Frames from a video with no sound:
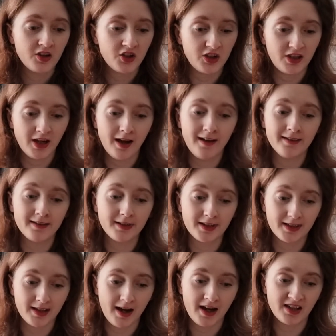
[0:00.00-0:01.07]
she turns
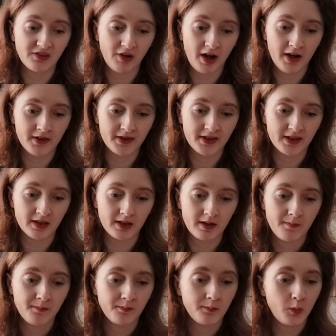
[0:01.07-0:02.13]
to science for
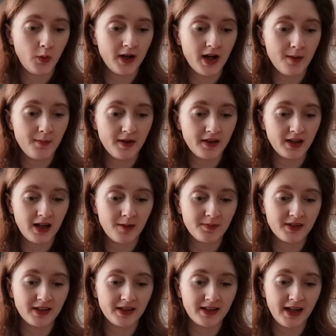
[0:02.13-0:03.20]
answers. But when her mother
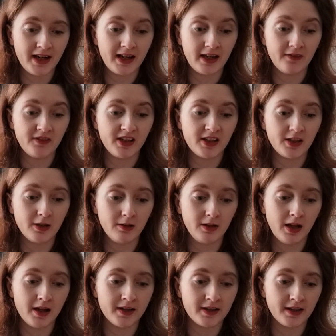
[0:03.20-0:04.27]
comes to stay, Gifty soon
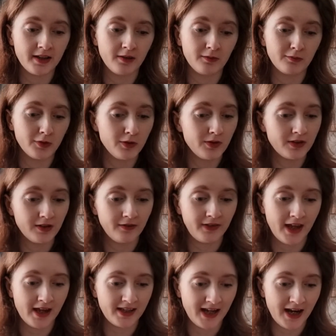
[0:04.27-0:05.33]
learns that the roots
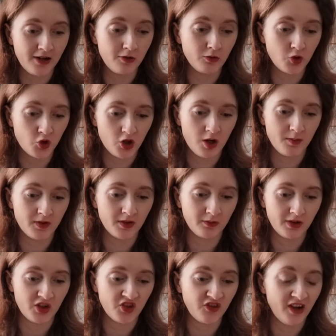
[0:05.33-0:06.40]
of their tangled traumas
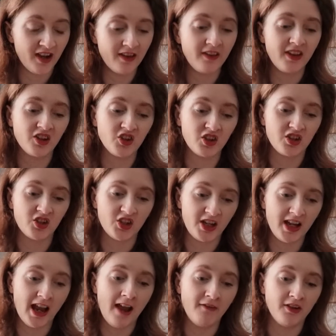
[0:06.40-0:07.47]
reach further than
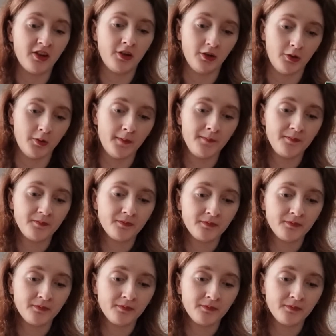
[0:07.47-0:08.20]
she ever thought.